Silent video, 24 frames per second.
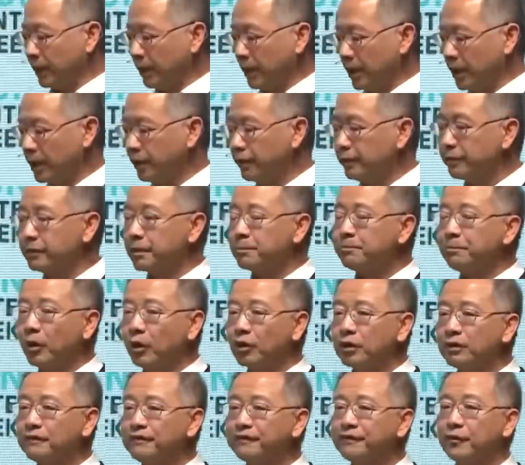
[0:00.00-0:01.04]
it is
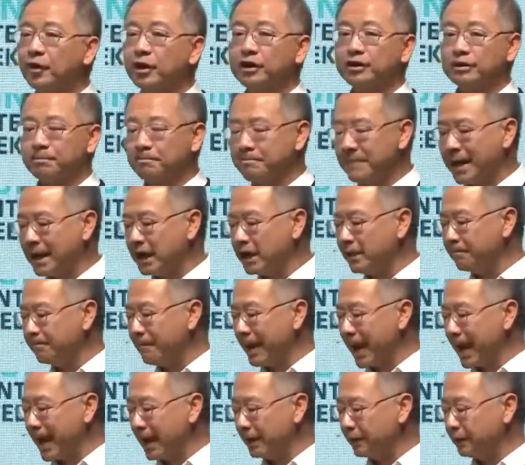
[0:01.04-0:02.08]
important for as many
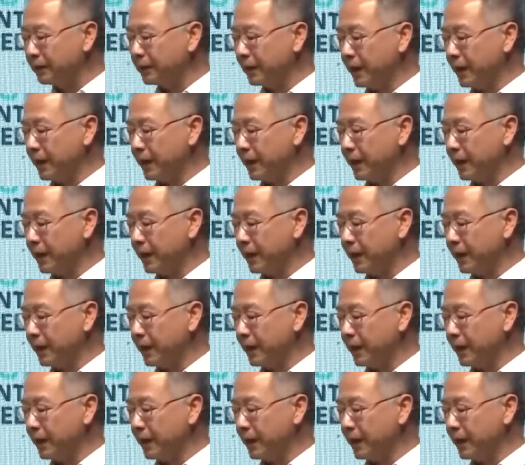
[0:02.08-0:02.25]
banks